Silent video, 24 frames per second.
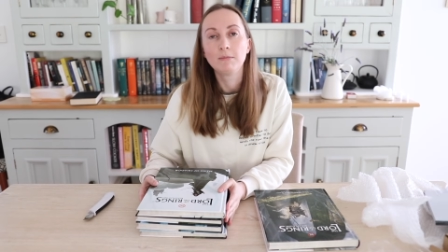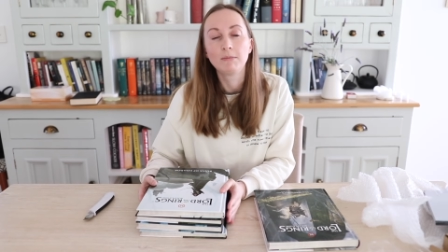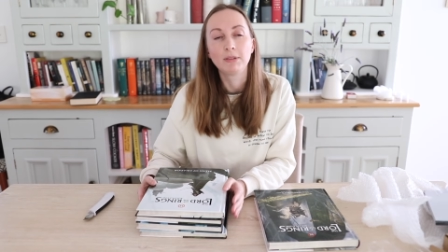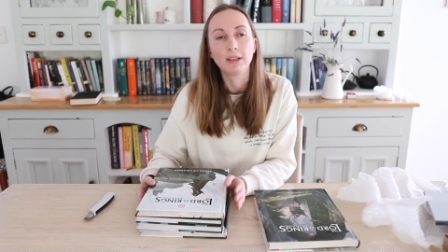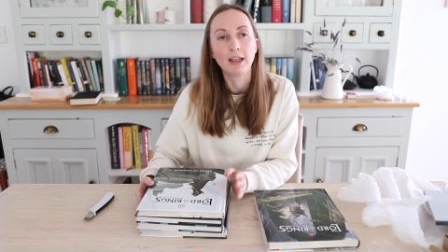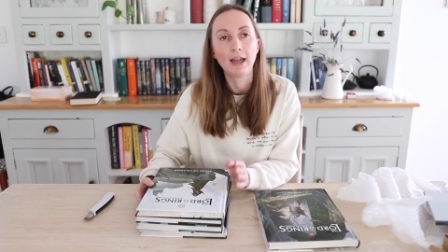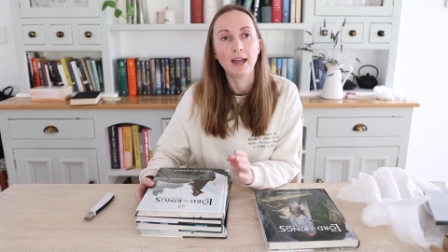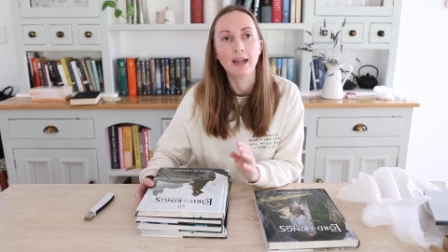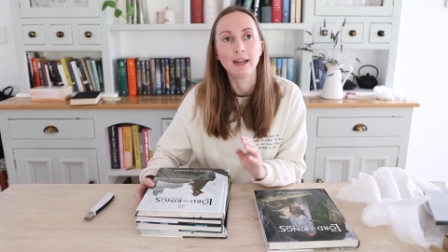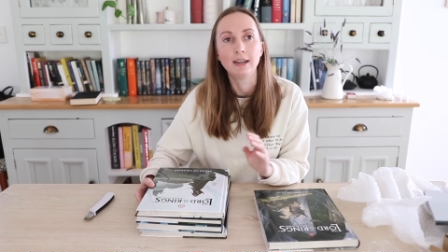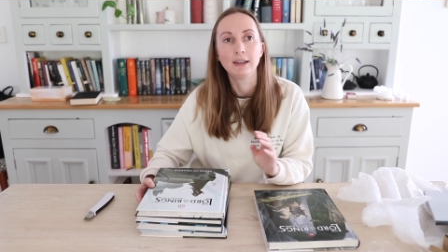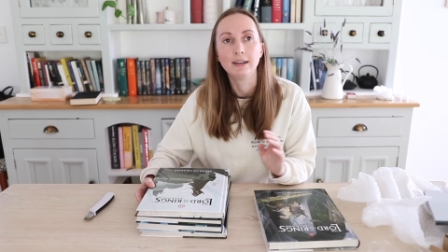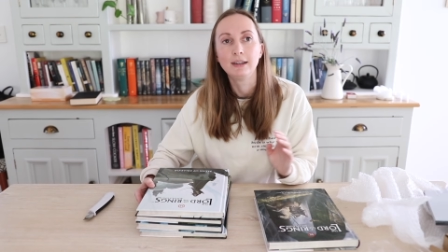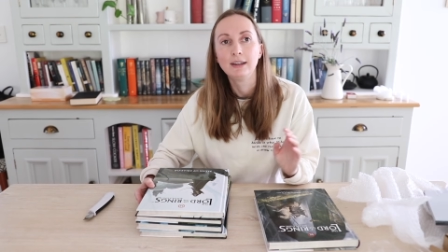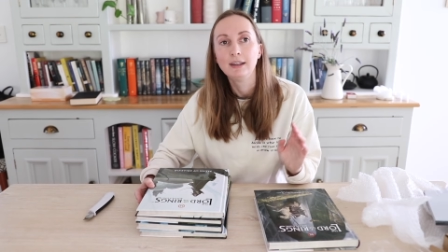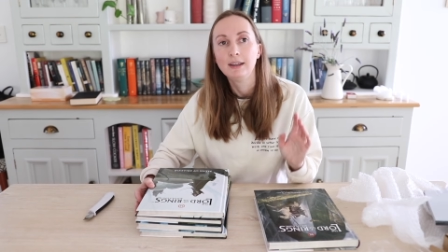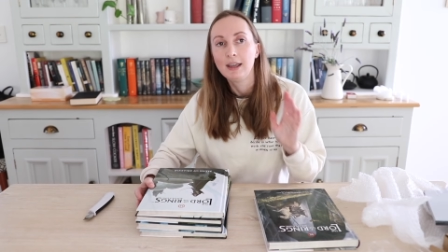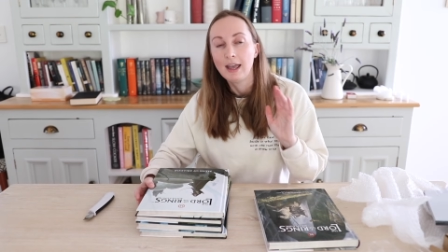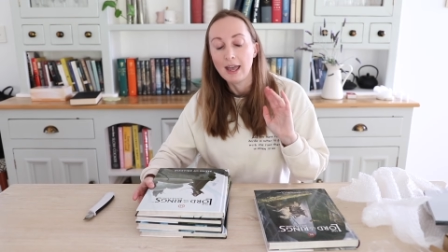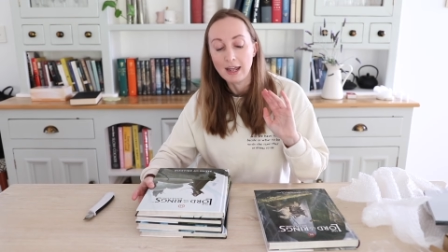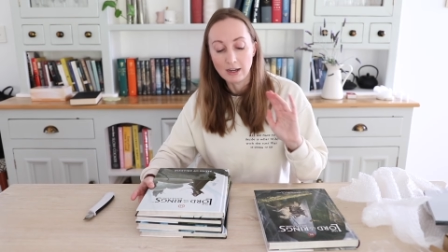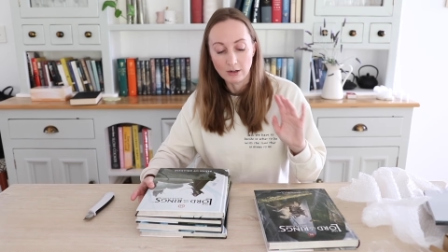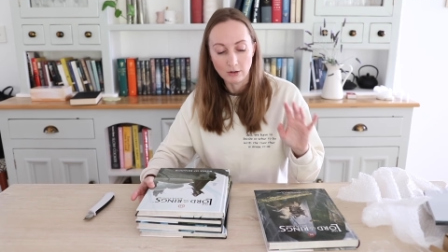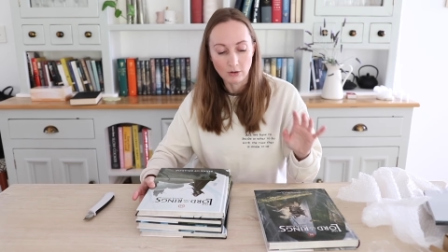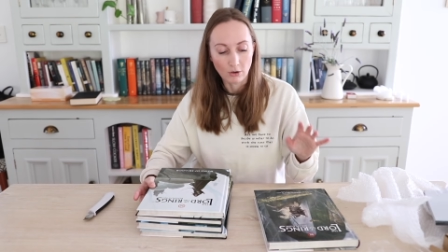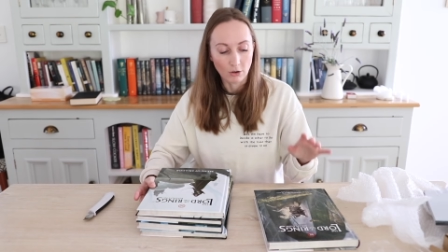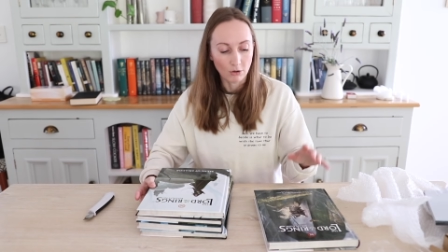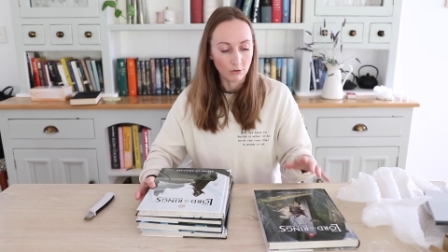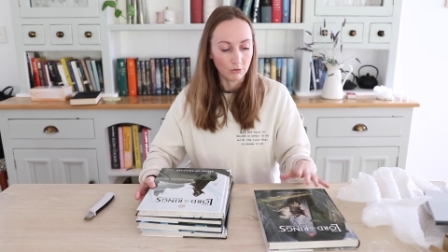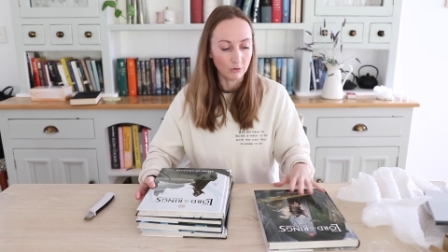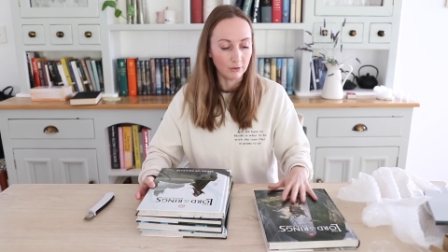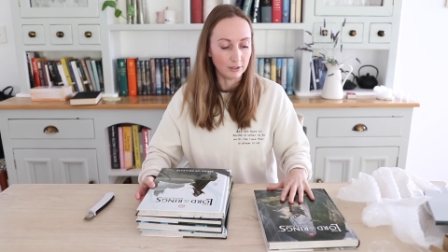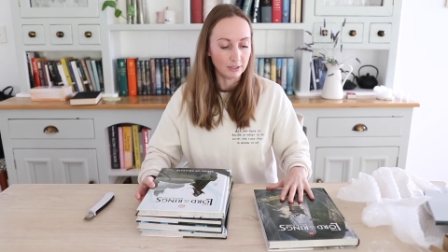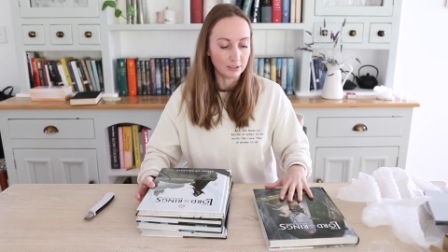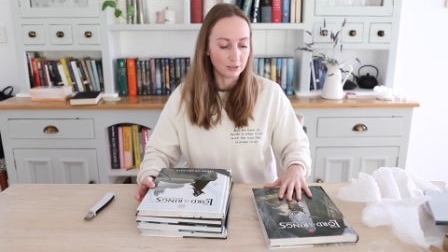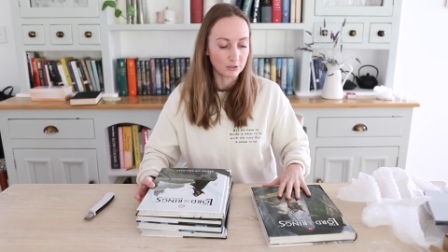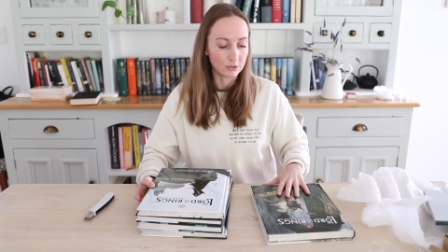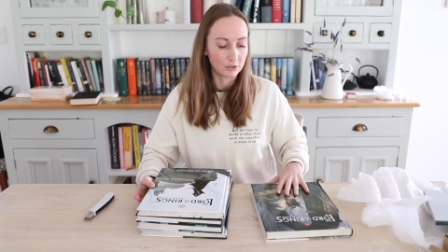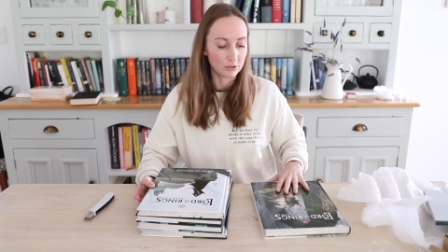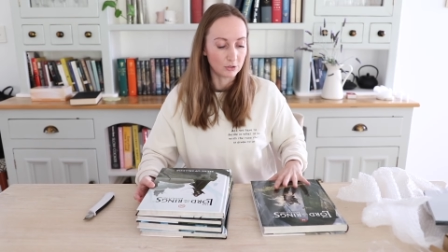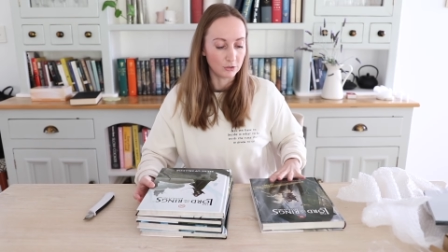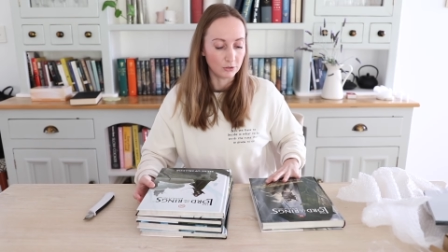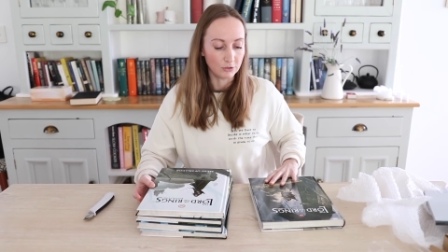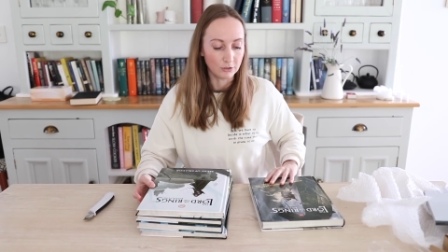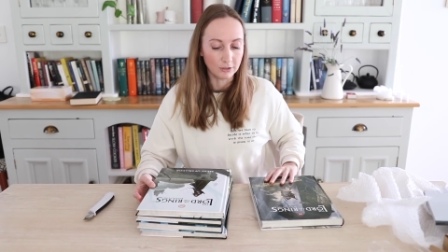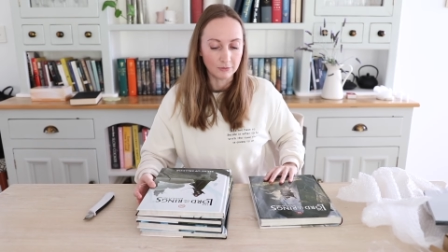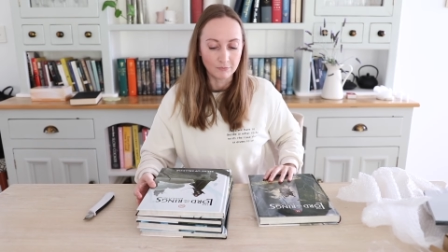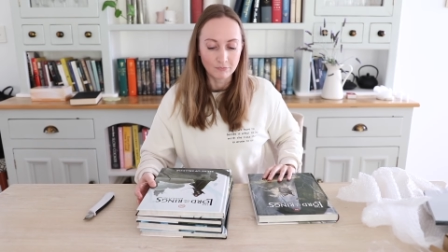plan and goal is
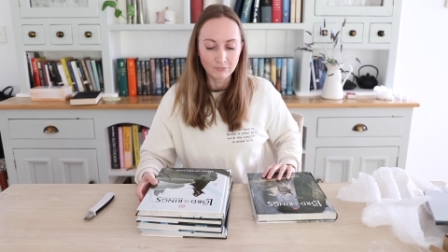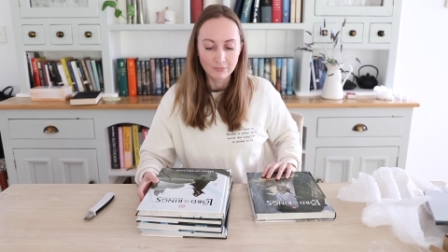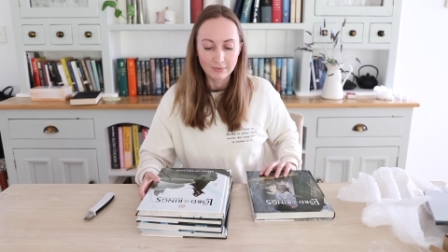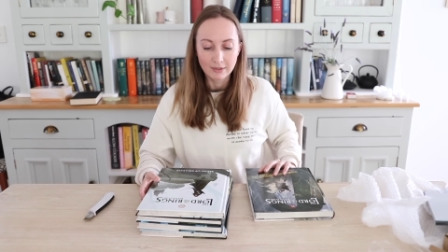to